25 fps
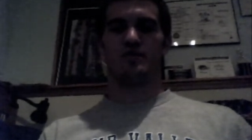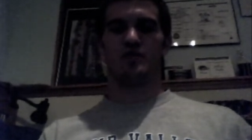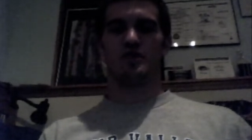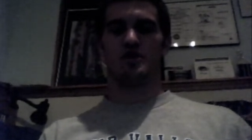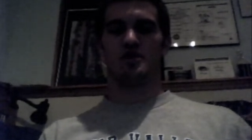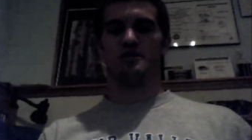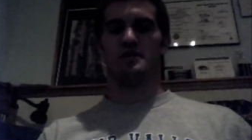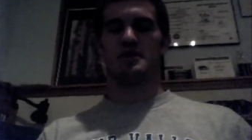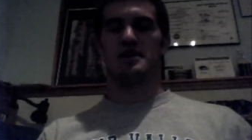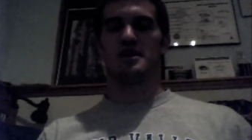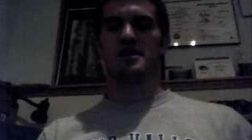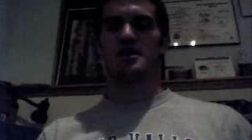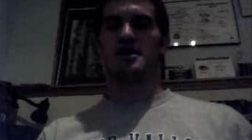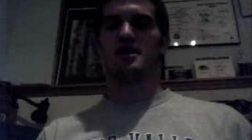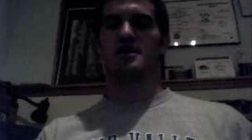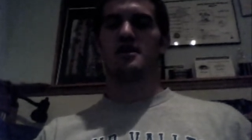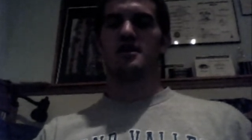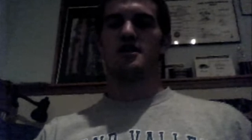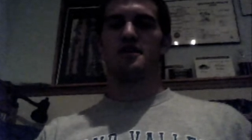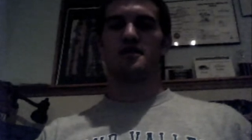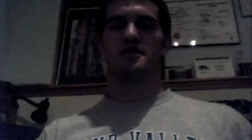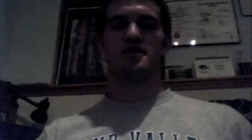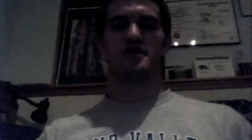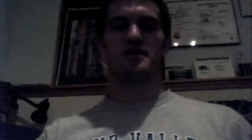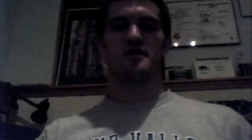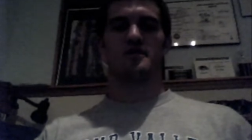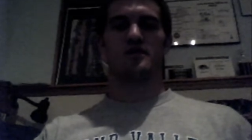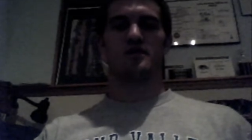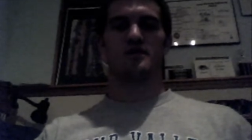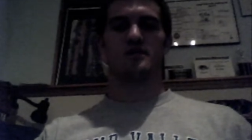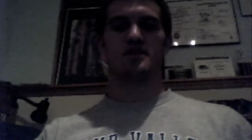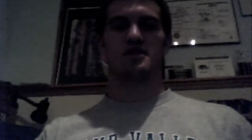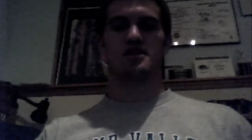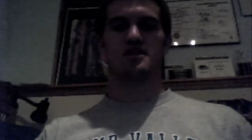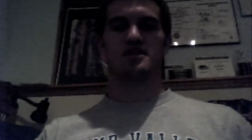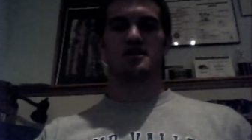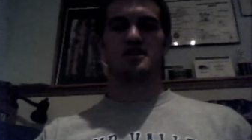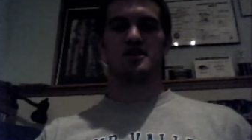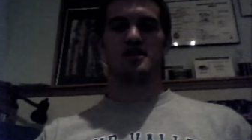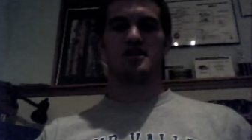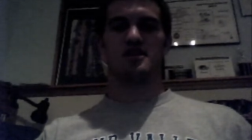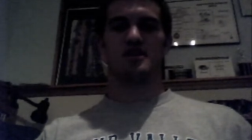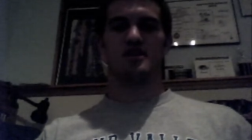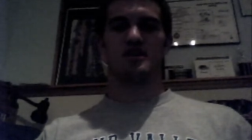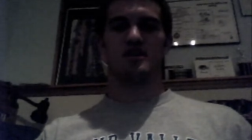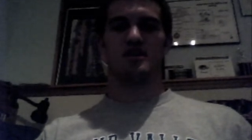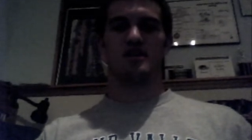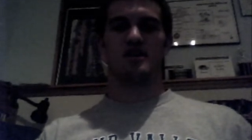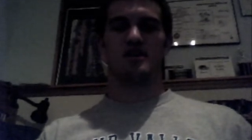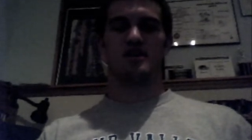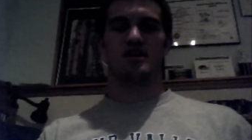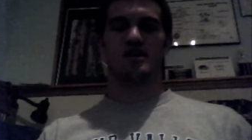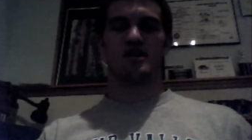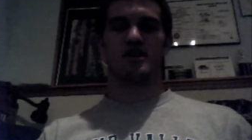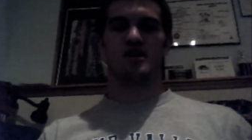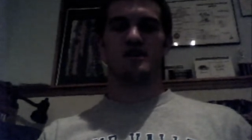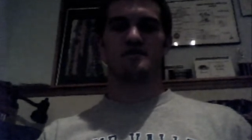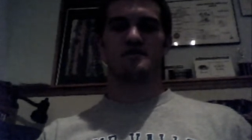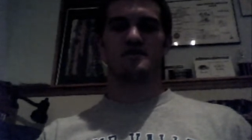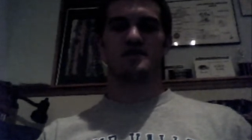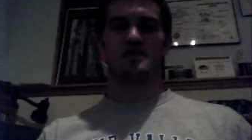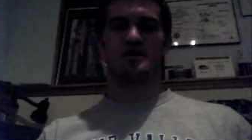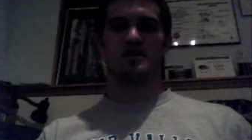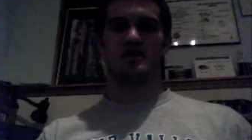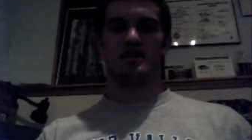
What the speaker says: will be the #1 seed in the